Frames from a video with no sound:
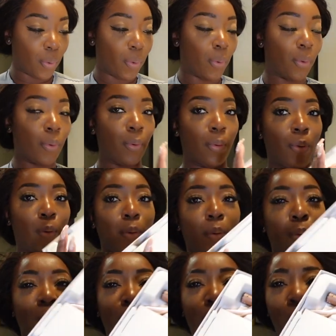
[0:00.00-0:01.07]

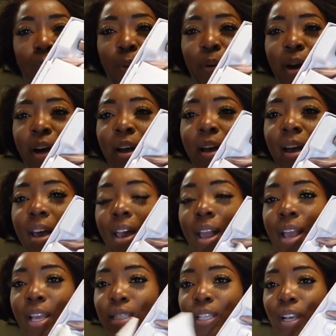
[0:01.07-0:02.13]
Ooh,
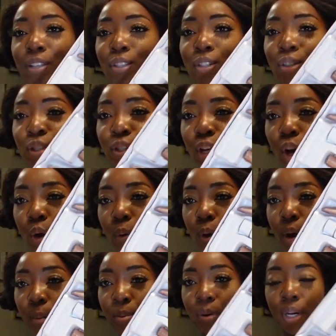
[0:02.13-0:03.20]
it's
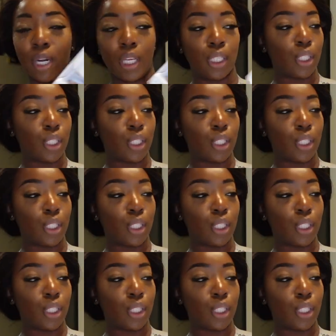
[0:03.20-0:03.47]
so pretty.